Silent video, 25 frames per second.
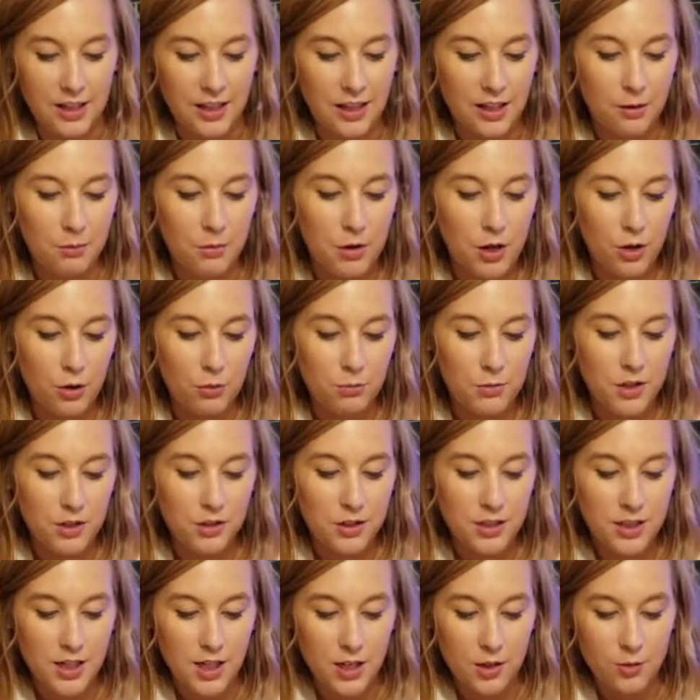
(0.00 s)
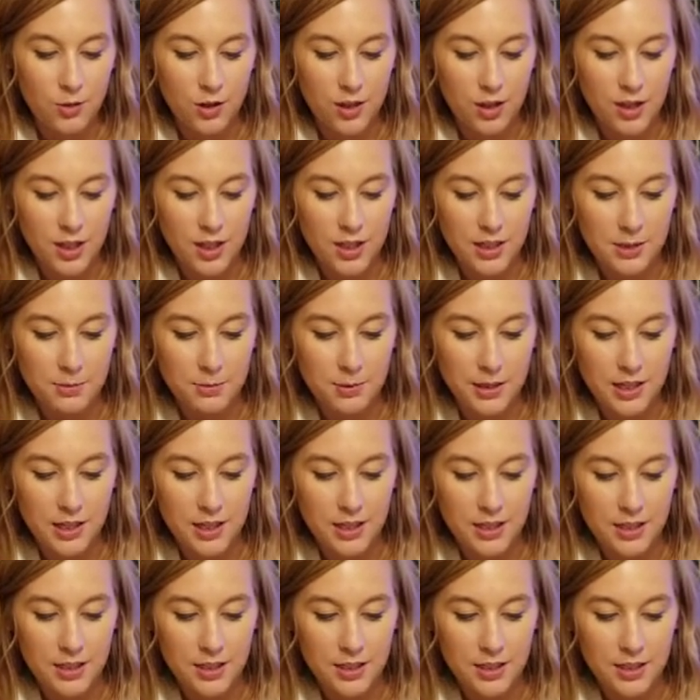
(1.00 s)
I'm almost done with this
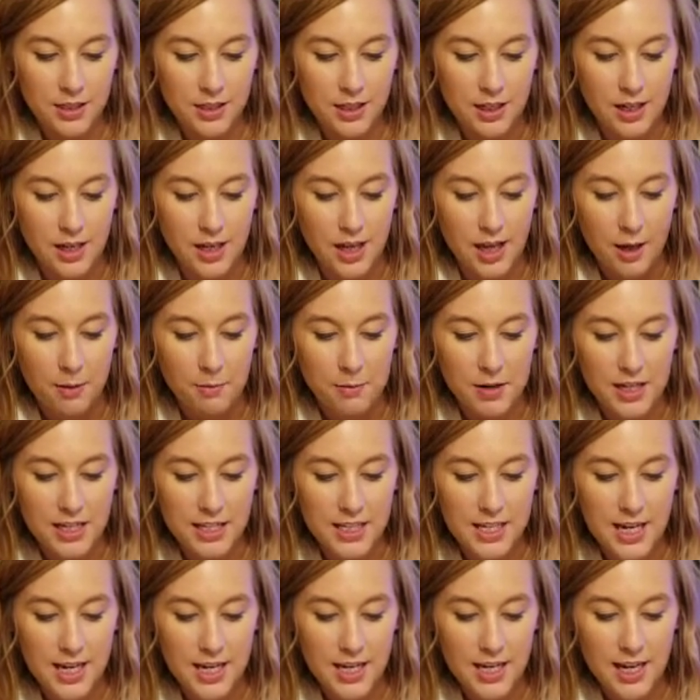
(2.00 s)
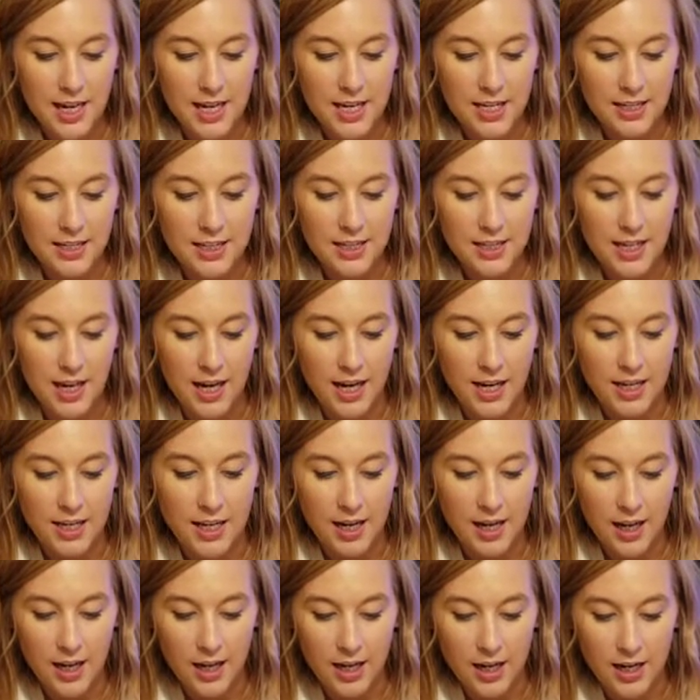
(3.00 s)
piece. I'm going to take it and sand it
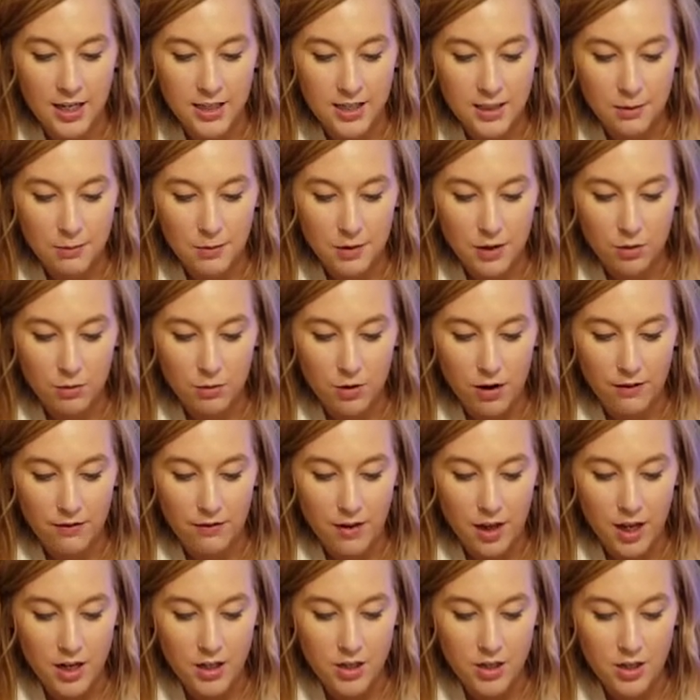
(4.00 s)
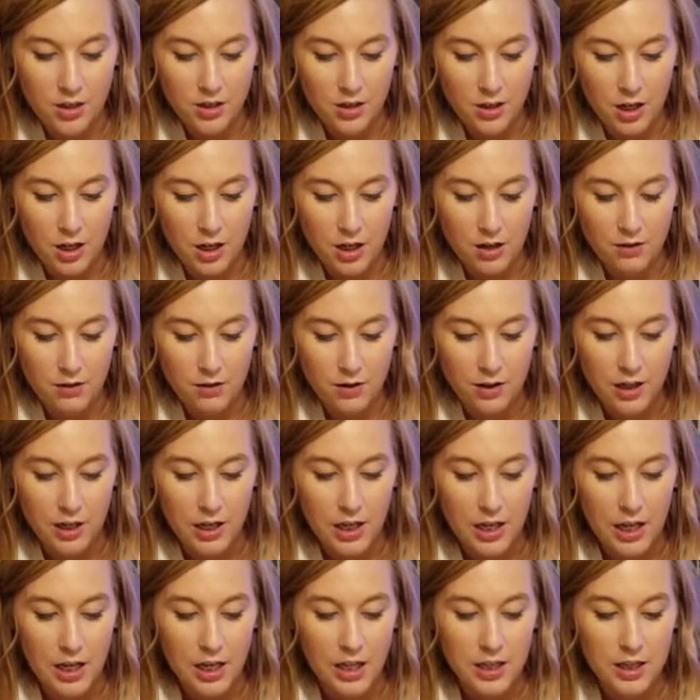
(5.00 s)
and get some of the rough edges off.
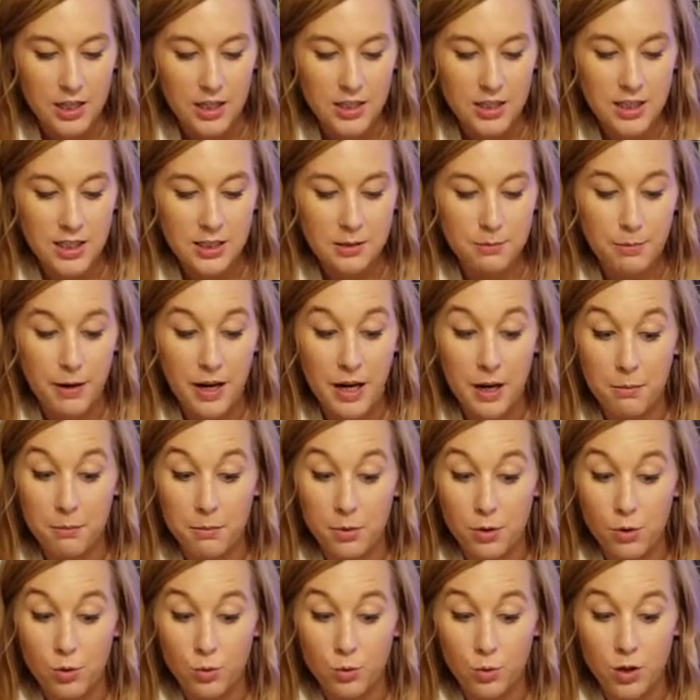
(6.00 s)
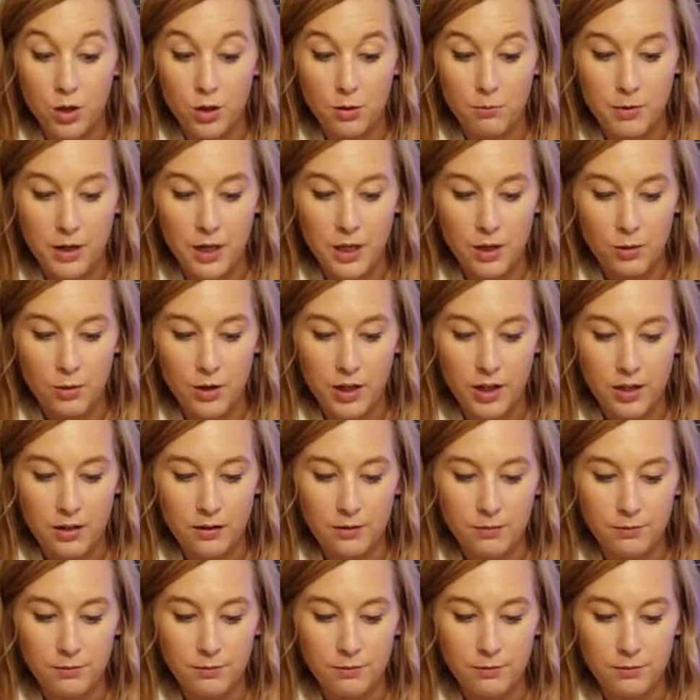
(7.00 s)
And this is bamboo wood, by the way.